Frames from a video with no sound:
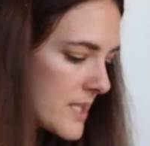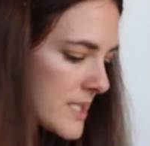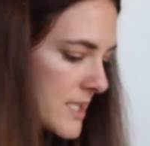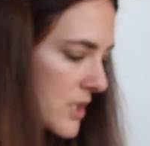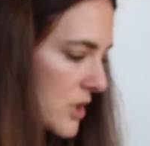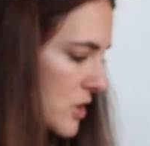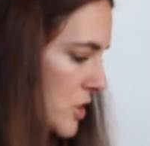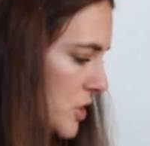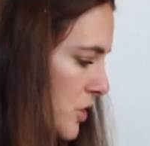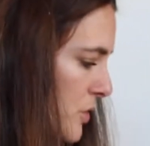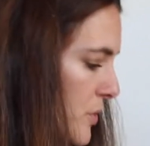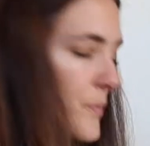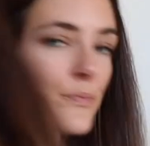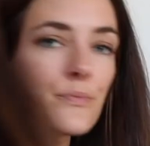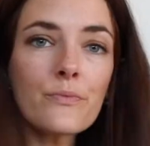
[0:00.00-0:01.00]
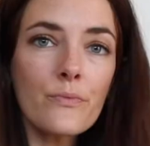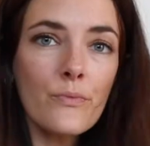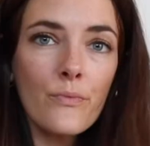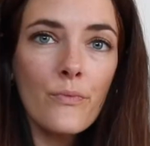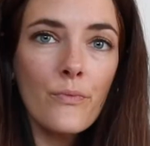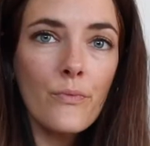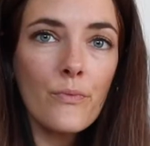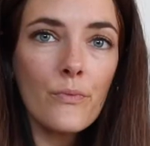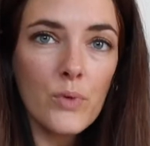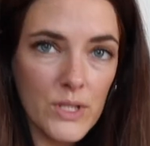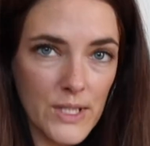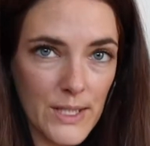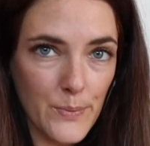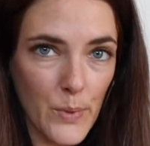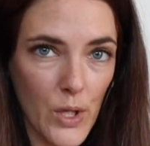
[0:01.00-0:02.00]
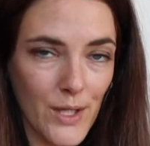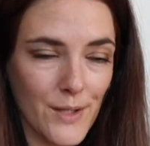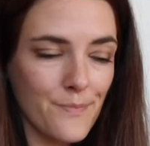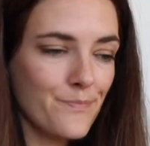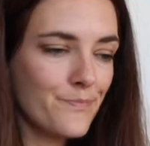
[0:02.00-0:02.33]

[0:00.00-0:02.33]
let's get on to Princess Polly